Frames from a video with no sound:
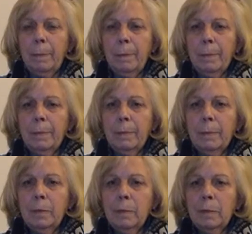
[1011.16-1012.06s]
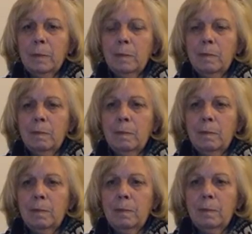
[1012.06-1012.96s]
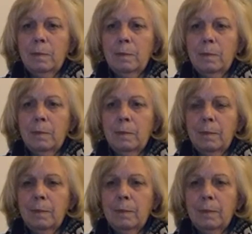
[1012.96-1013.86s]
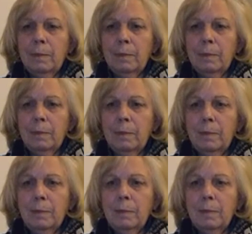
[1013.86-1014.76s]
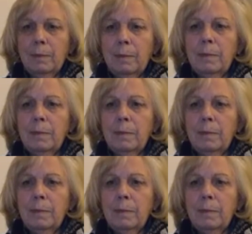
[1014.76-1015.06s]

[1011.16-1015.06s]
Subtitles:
No words are spoken by the person on screen.